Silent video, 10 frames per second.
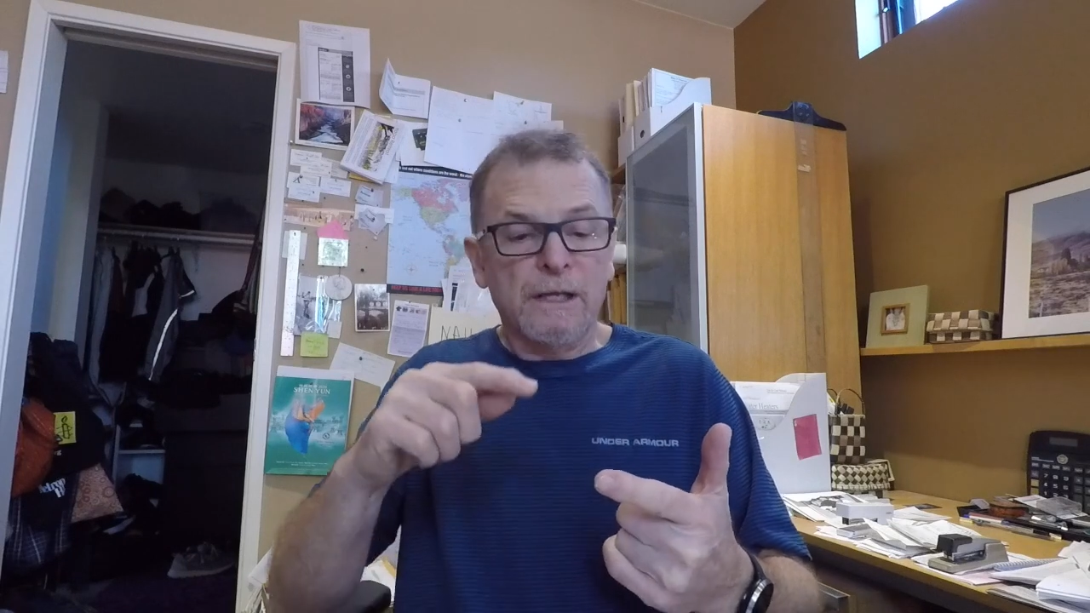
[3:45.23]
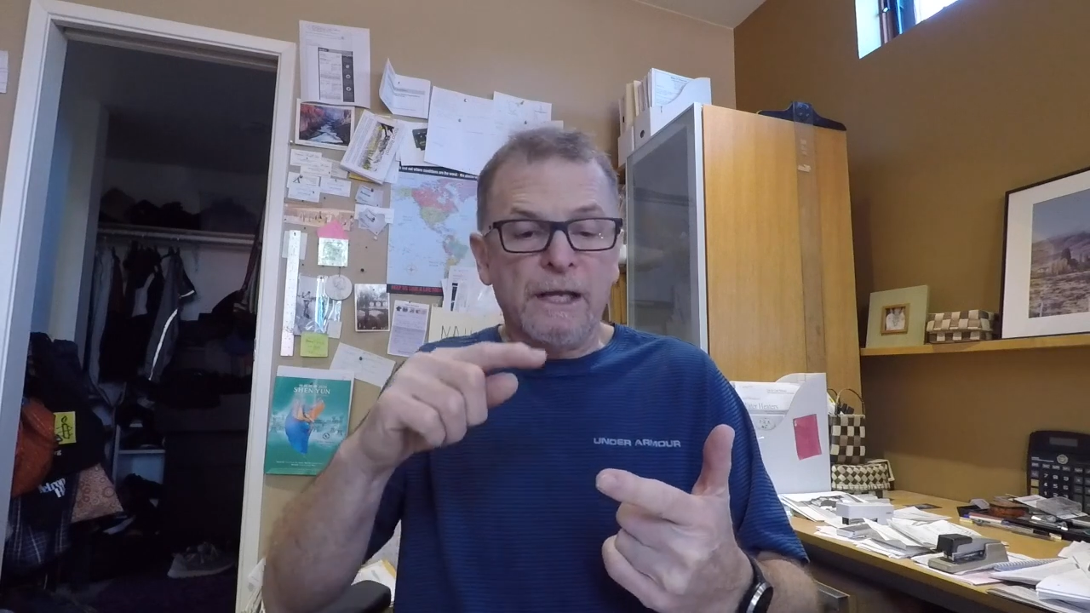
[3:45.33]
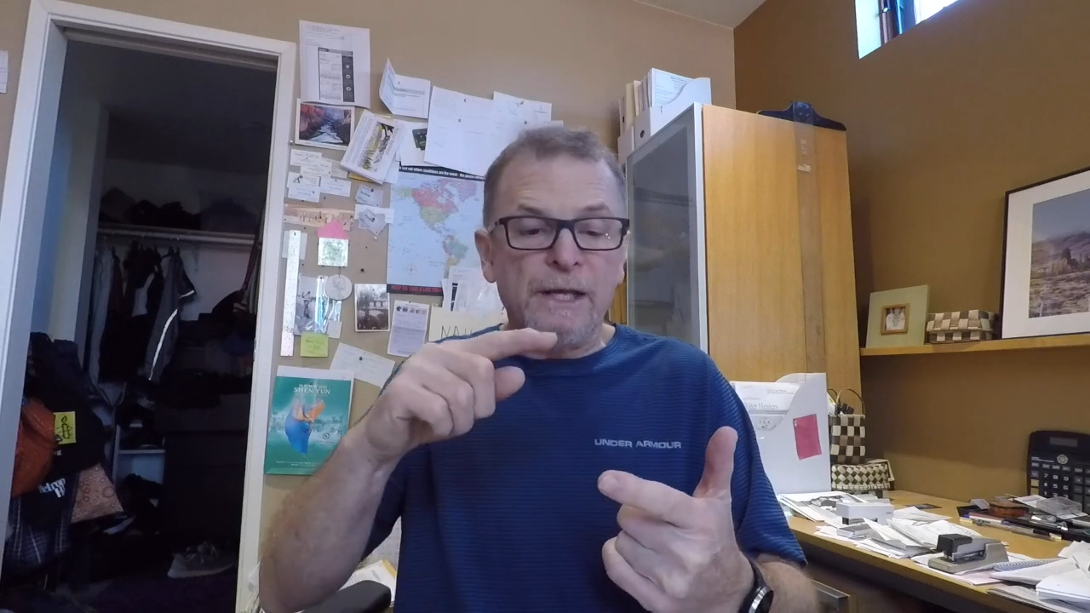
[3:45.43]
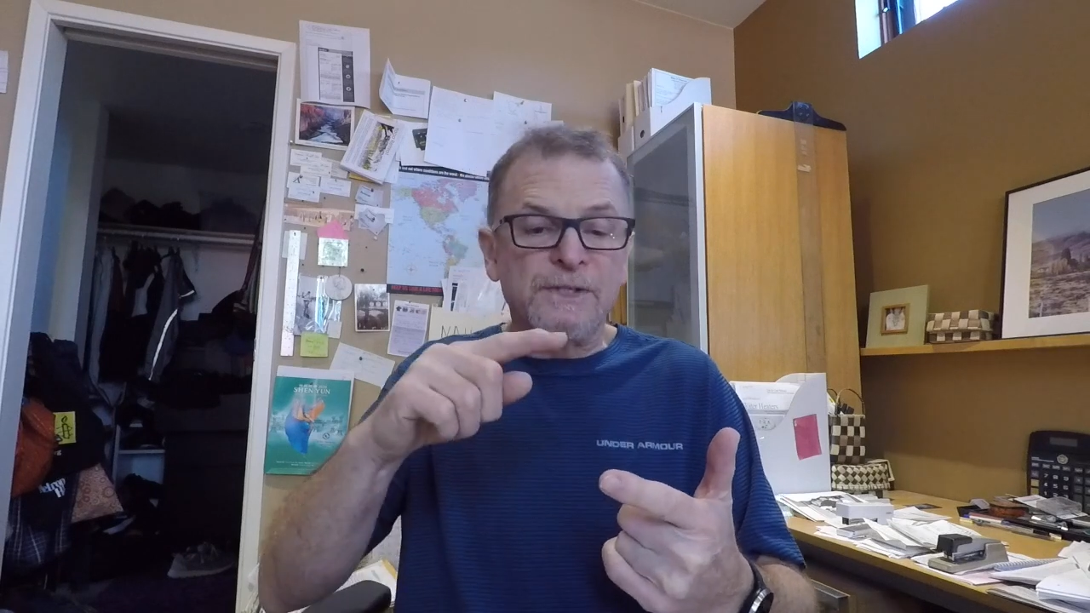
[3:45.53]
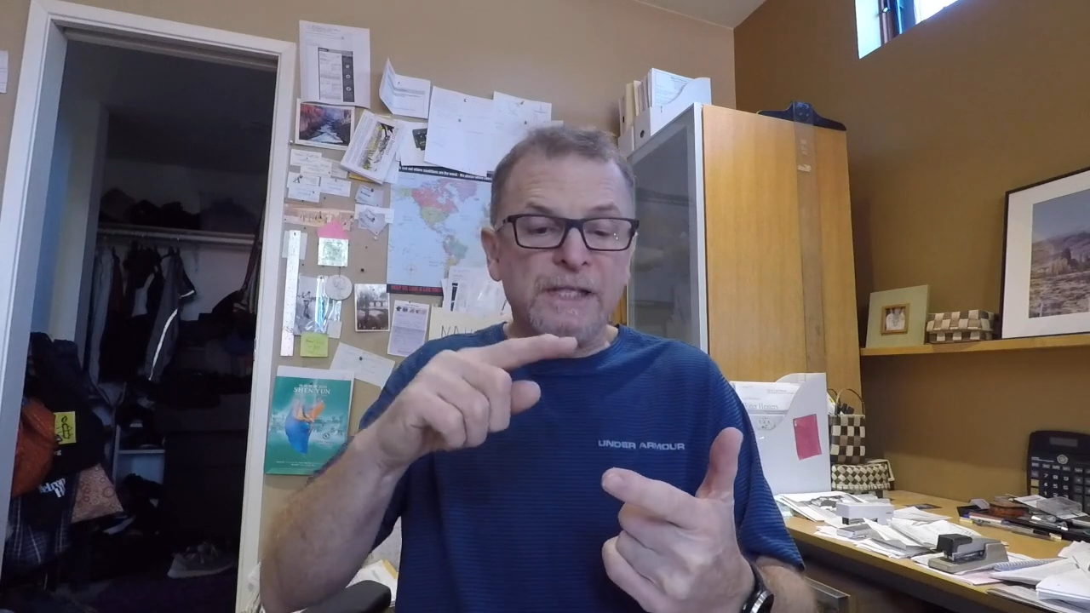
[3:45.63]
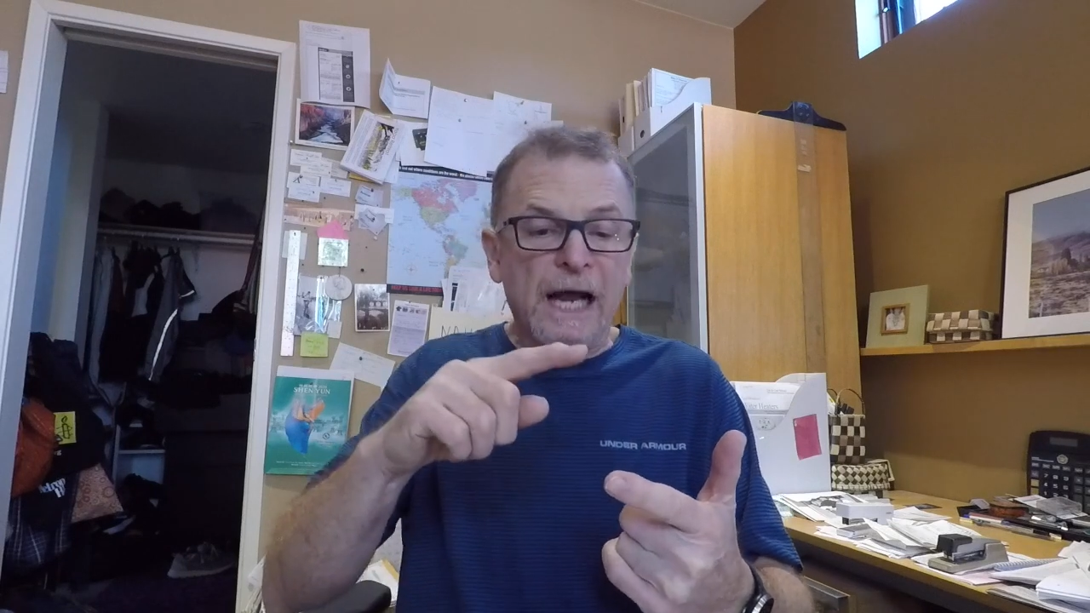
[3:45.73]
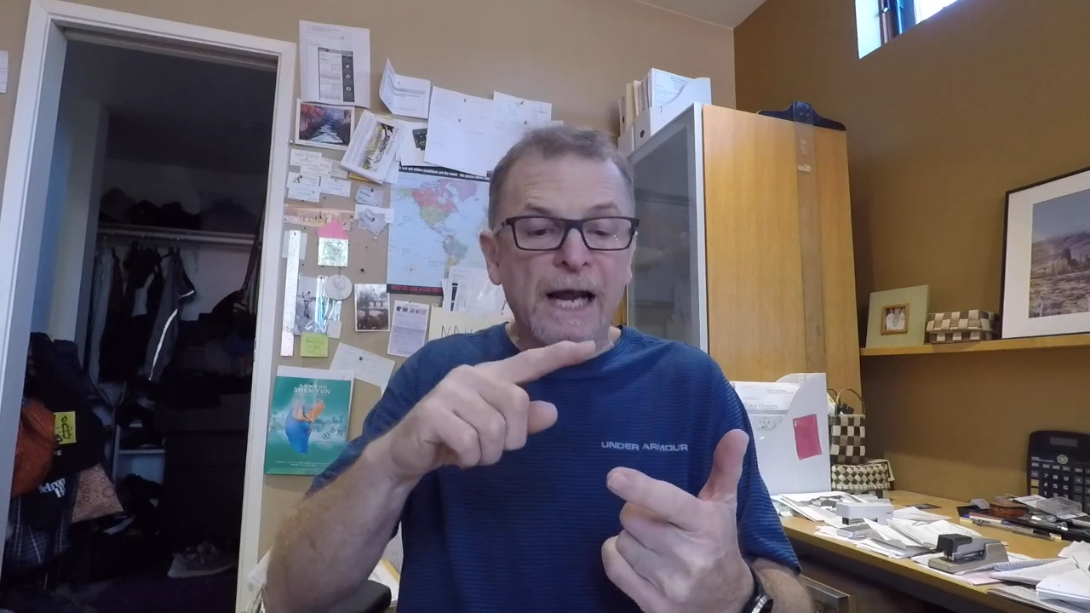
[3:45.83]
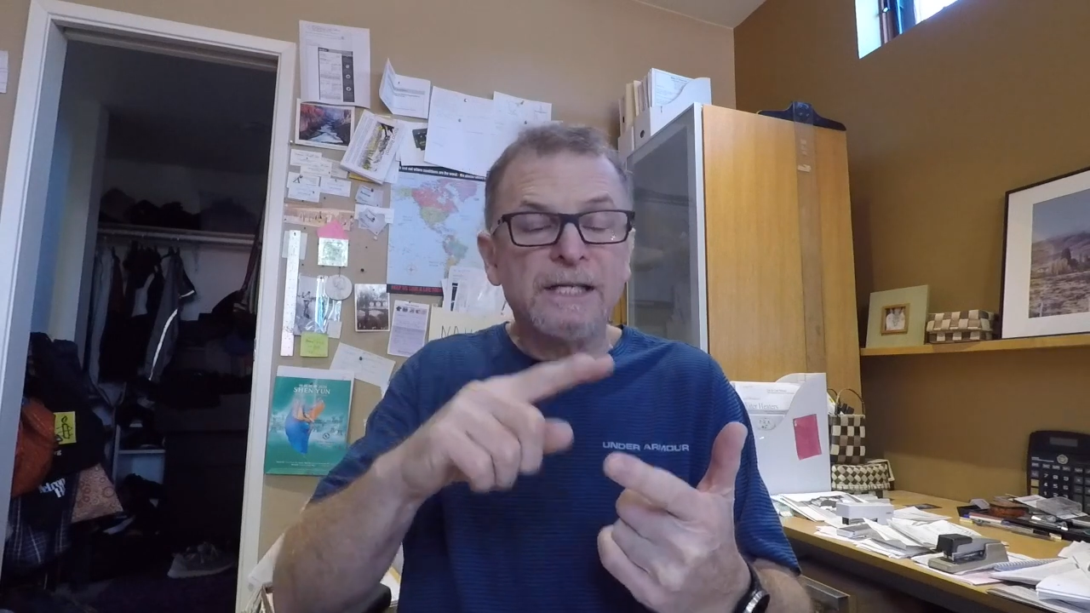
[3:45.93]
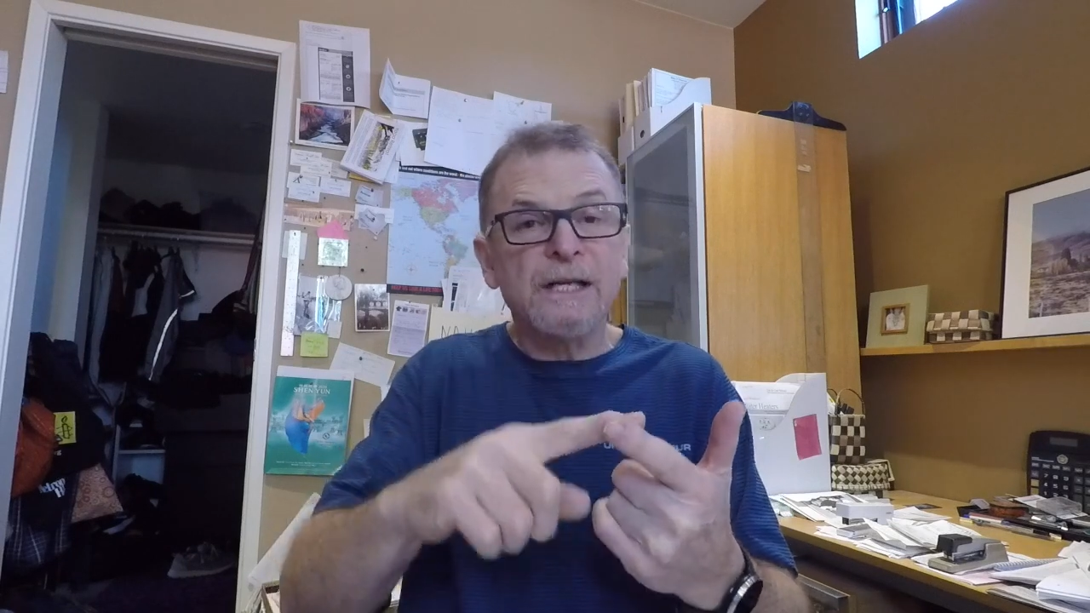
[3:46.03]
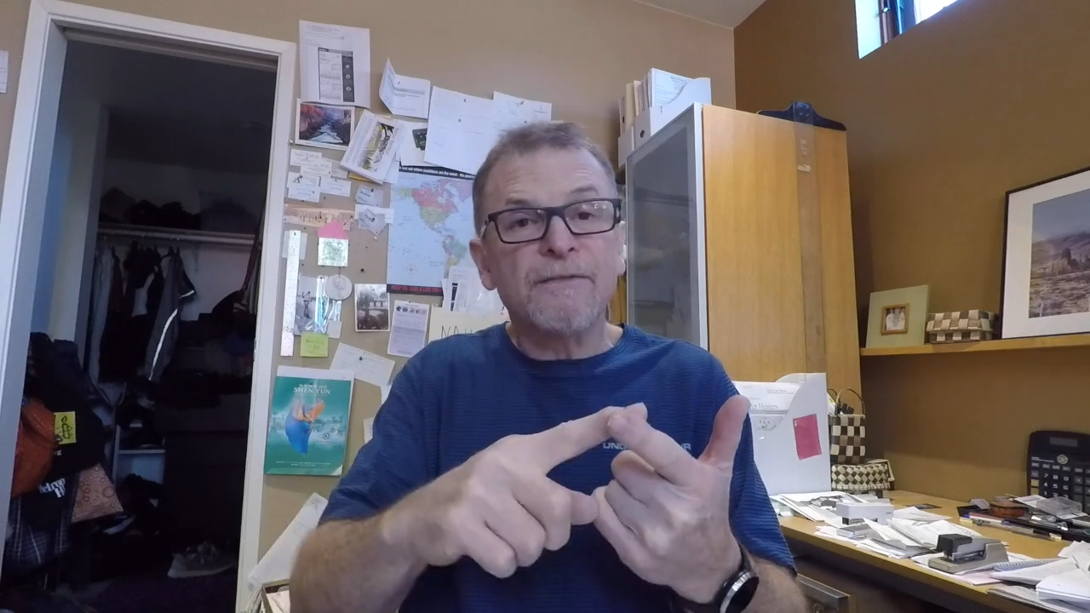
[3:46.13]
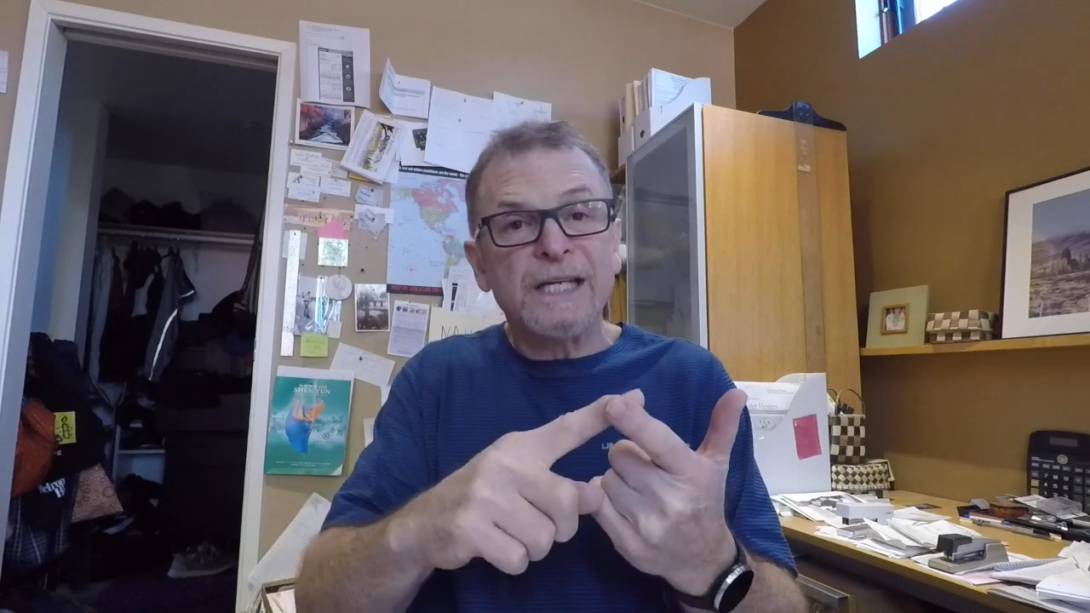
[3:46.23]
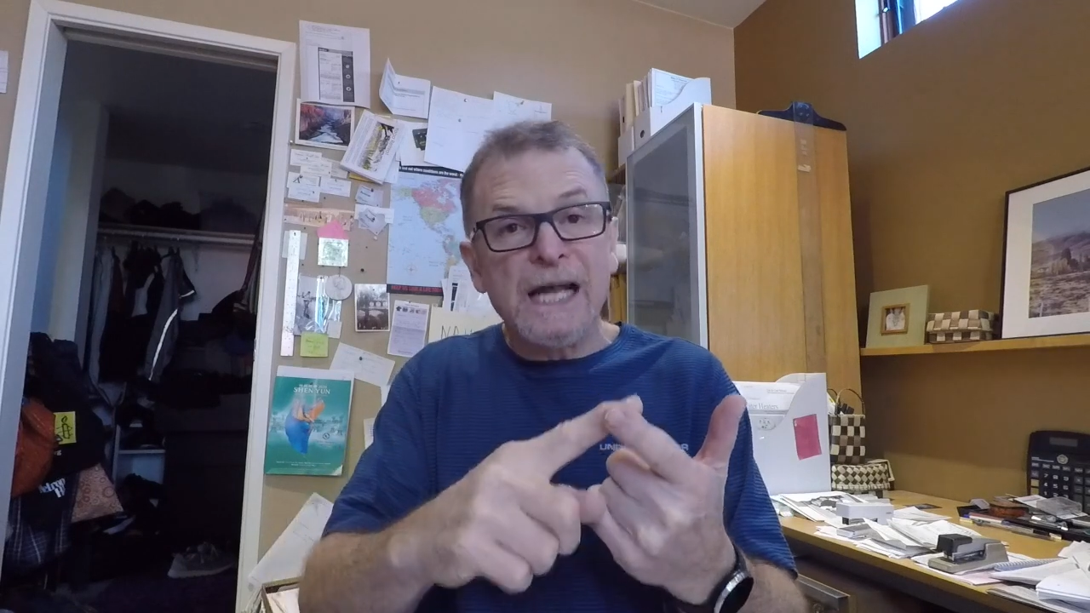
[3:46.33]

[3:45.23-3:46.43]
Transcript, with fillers: is the idea of the